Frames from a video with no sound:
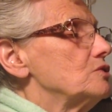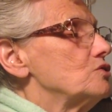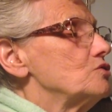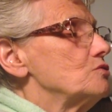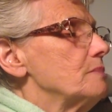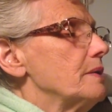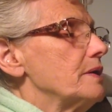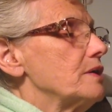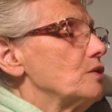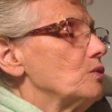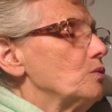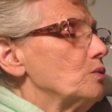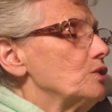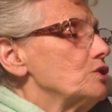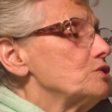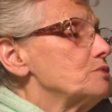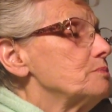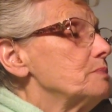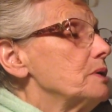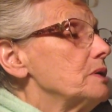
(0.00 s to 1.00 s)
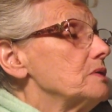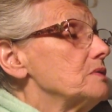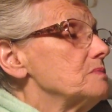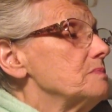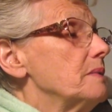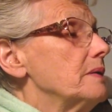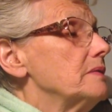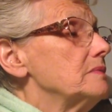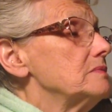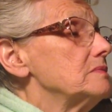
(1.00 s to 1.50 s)
Did you make a wish,
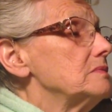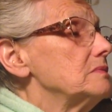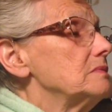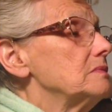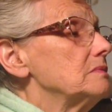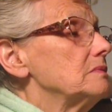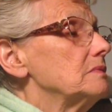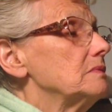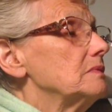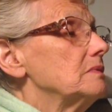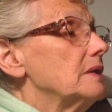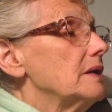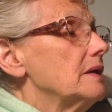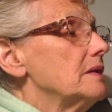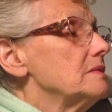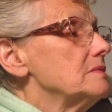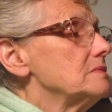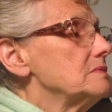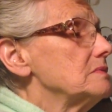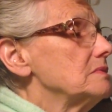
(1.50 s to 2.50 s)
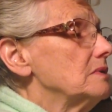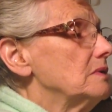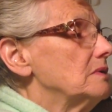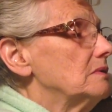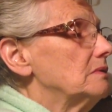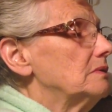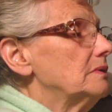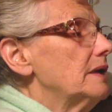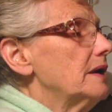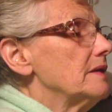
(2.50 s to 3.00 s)
Biggest Mouse asked.
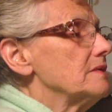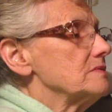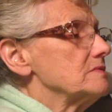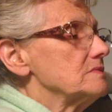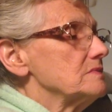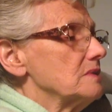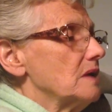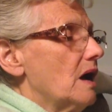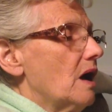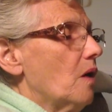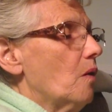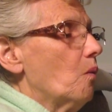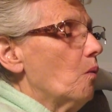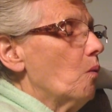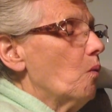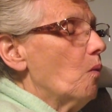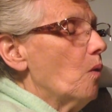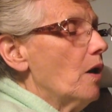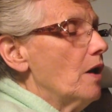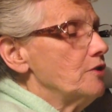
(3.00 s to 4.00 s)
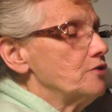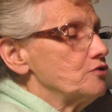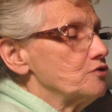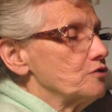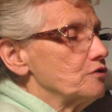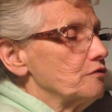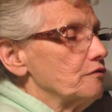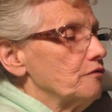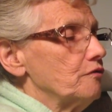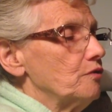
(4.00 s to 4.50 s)
Yes, a
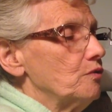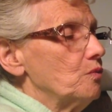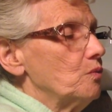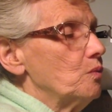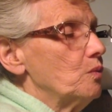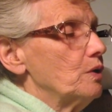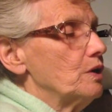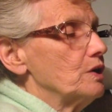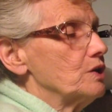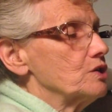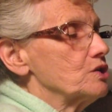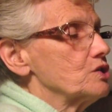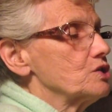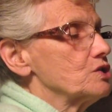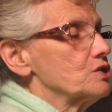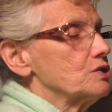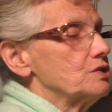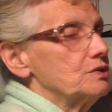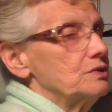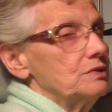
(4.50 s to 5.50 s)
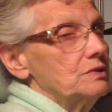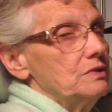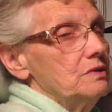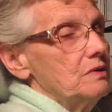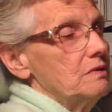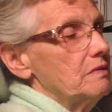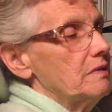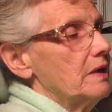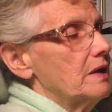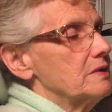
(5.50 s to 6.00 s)
wonderful wish.
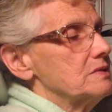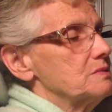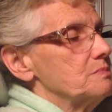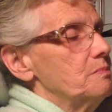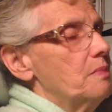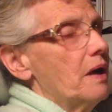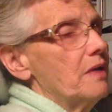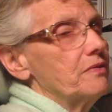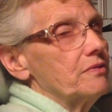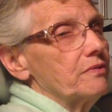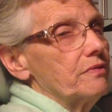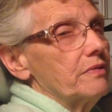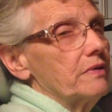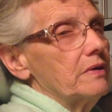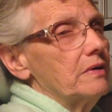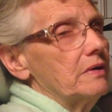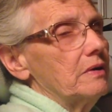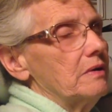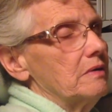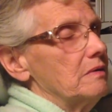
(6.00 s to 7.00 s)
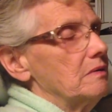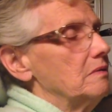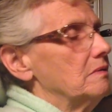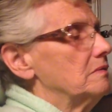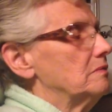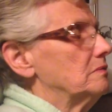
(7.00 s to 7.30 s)
That's Mother there.